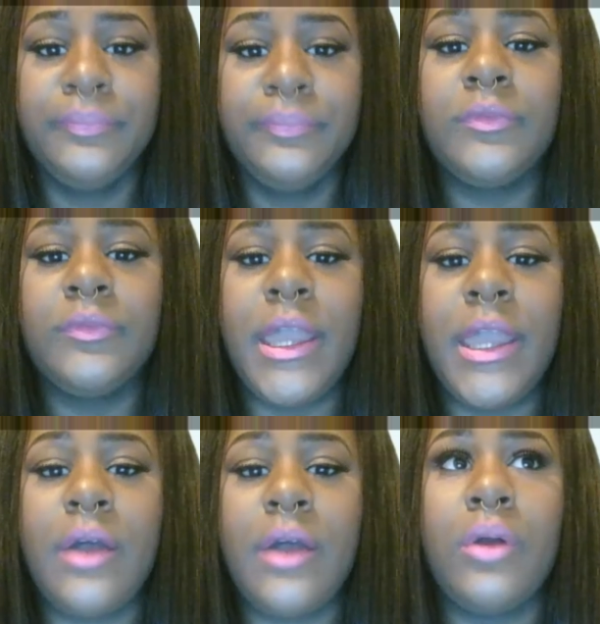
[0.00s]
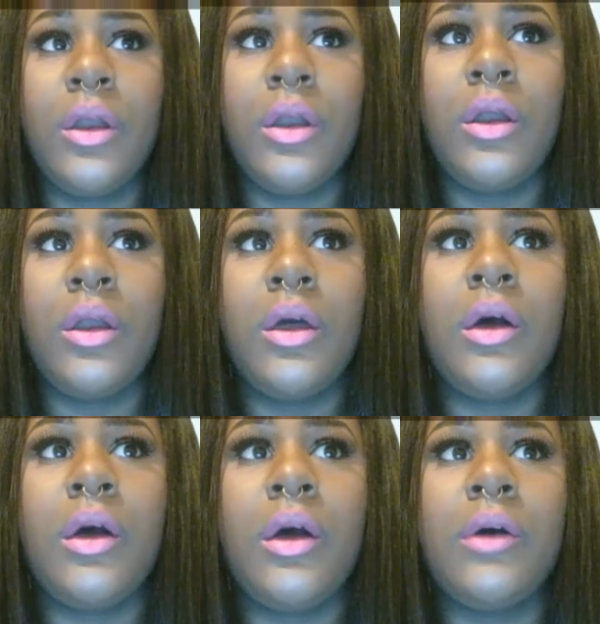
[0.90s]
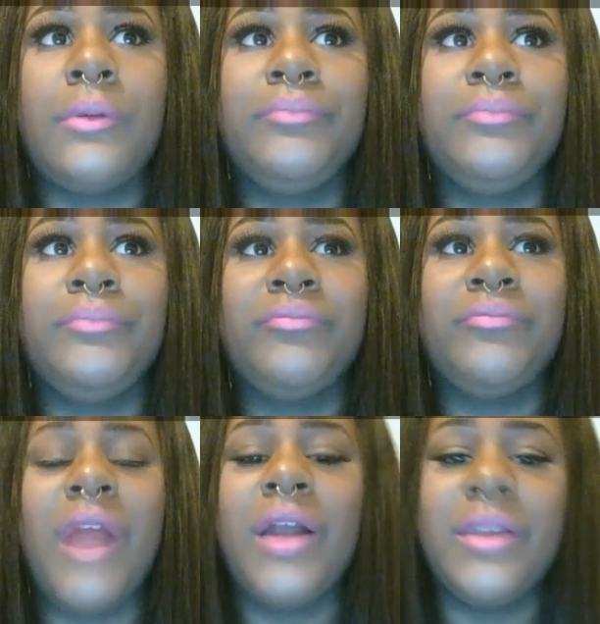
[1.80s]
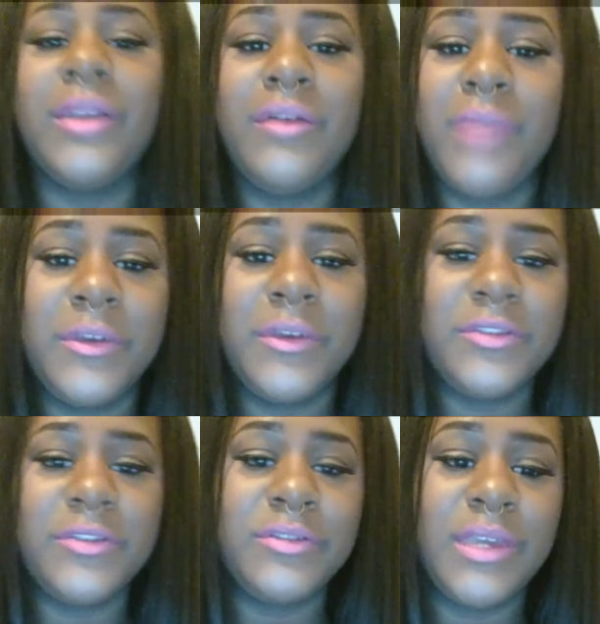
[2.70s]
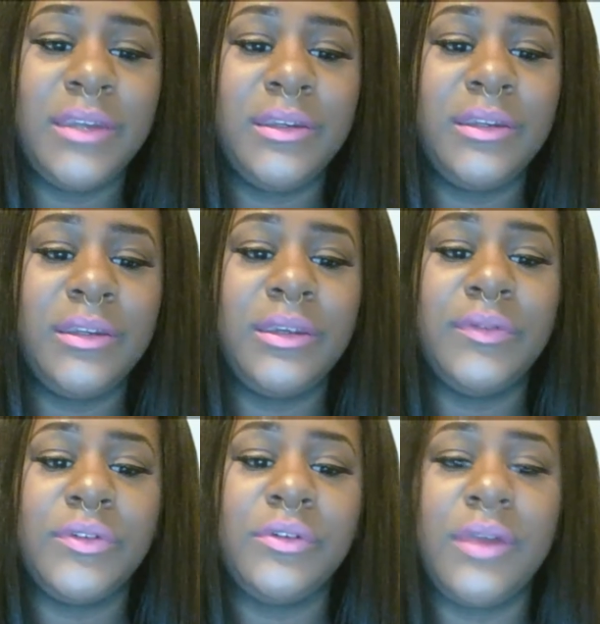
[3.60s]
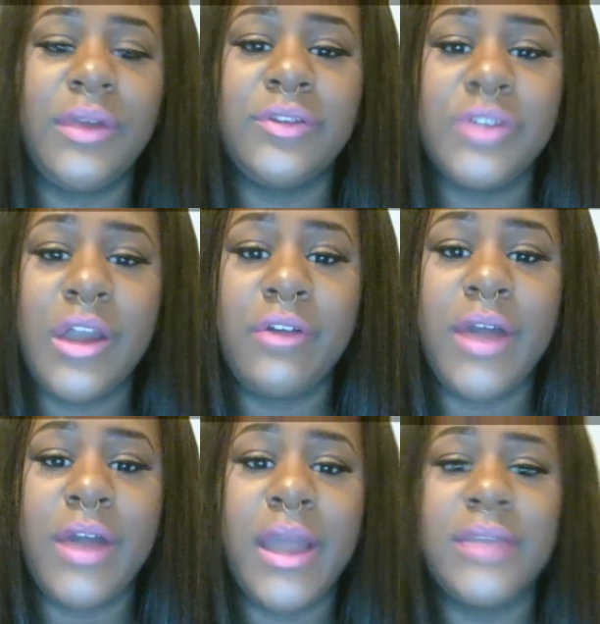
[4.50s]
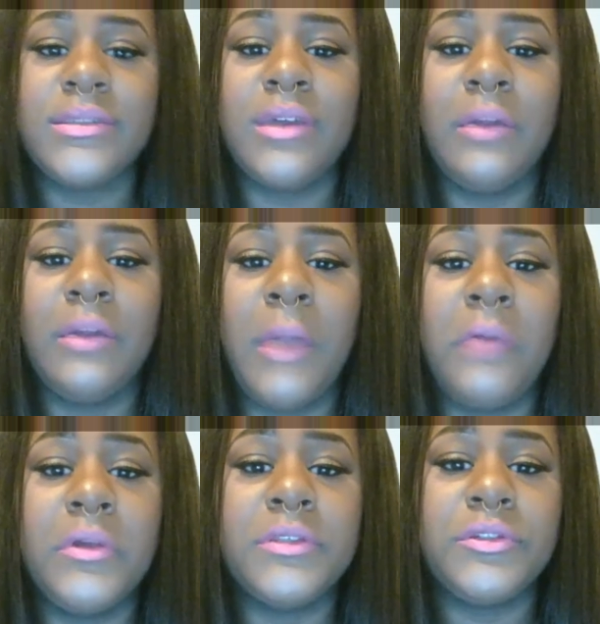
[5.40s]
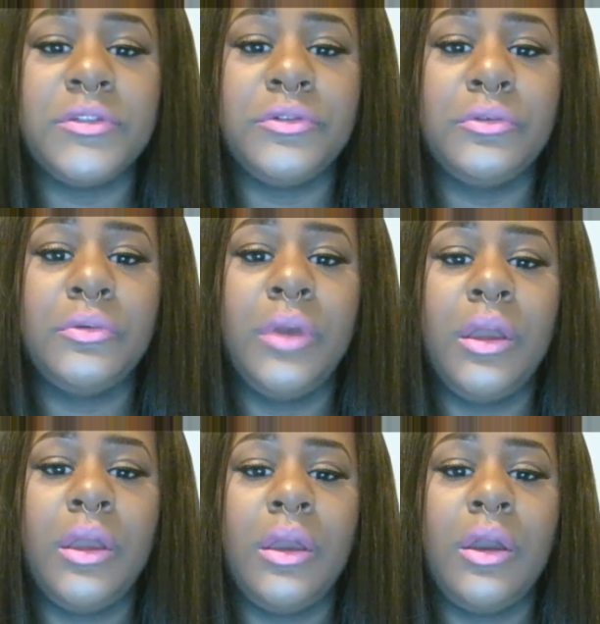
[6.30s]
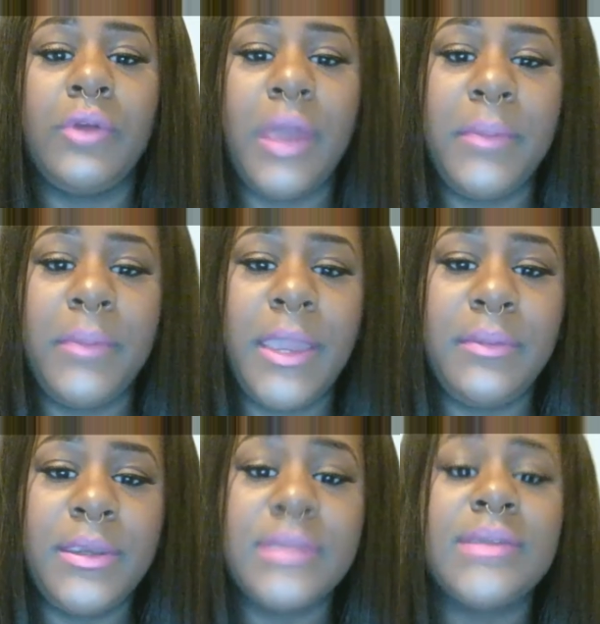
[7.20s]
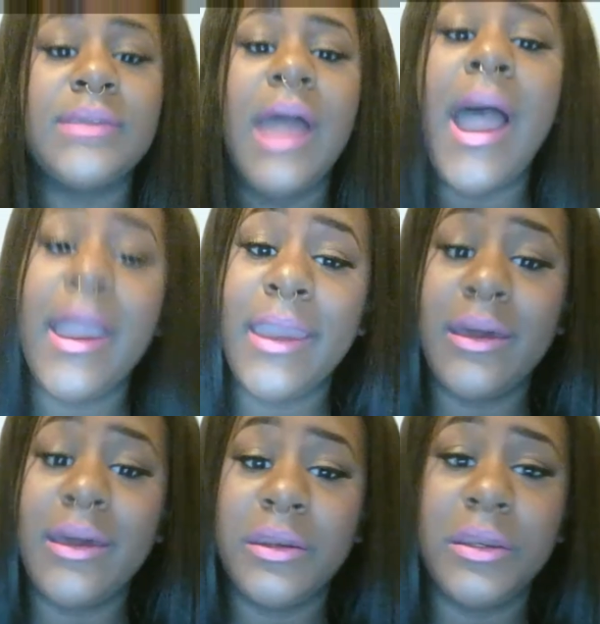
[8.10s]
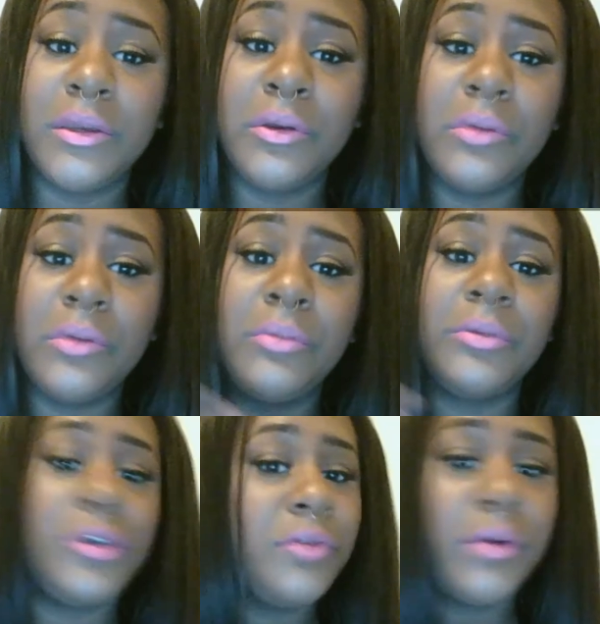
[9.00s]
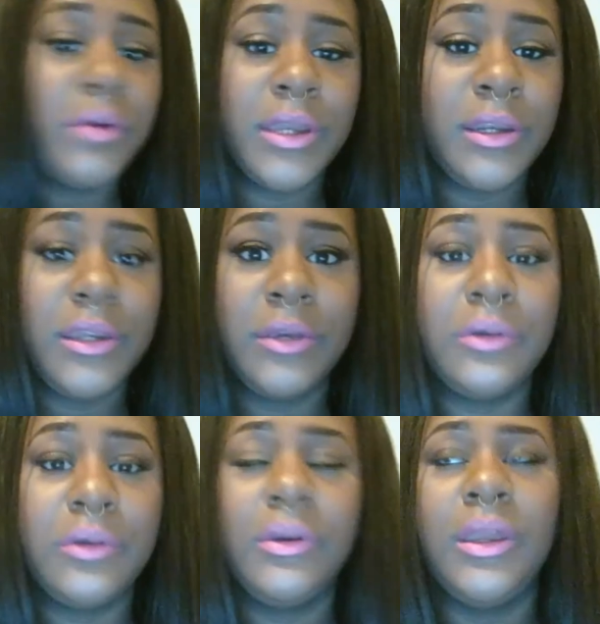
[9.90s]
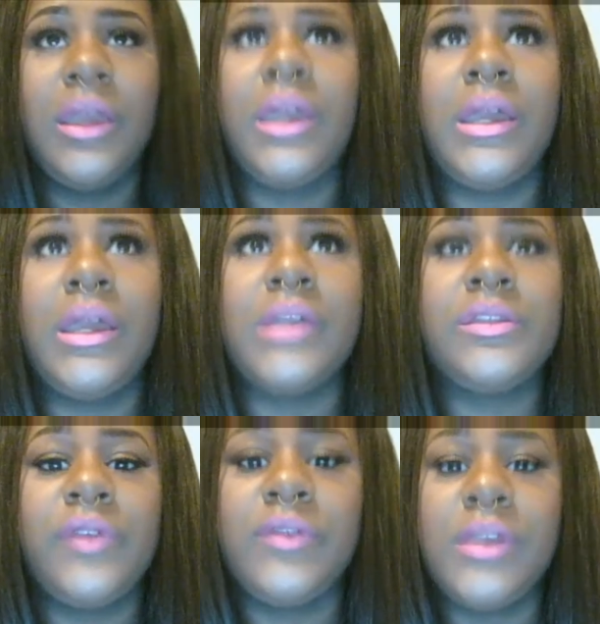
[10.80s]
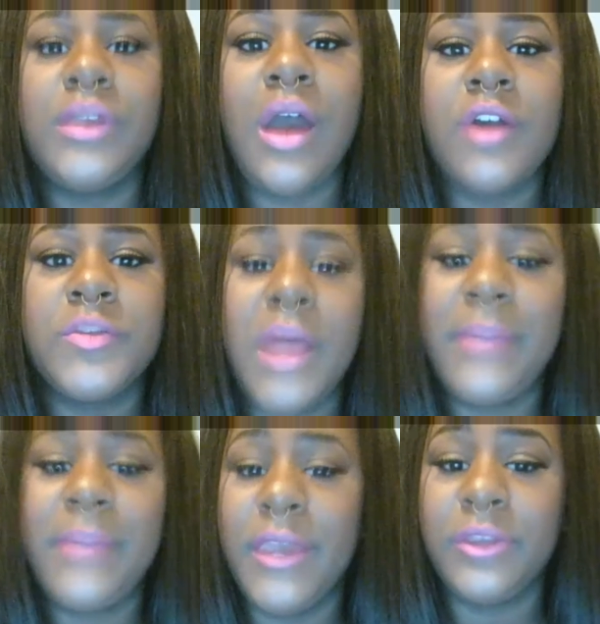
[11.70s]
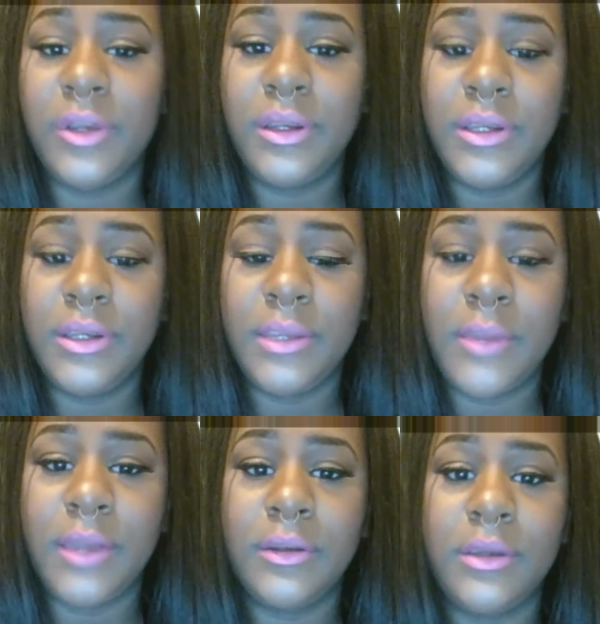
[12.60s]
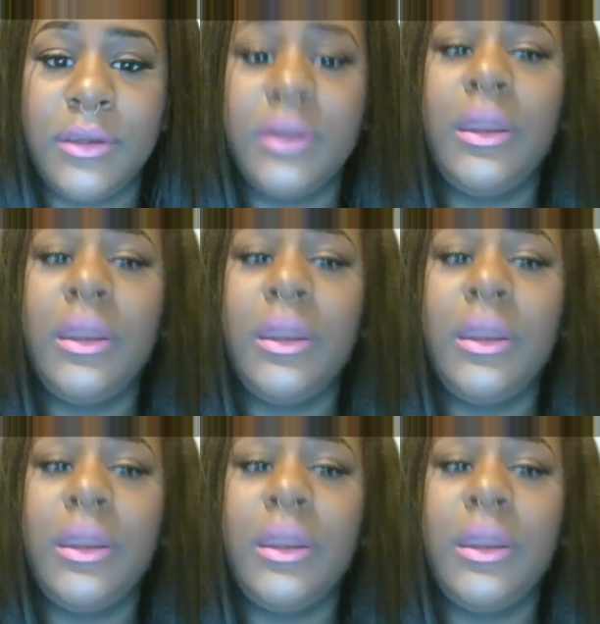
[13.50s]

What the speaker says: Now, um, I love my piercer that did it. If you're around Chicago Heights, I went to Crybabies. I got a deal. You won't get a deal. It's $50, but I paid $30 to get mine done.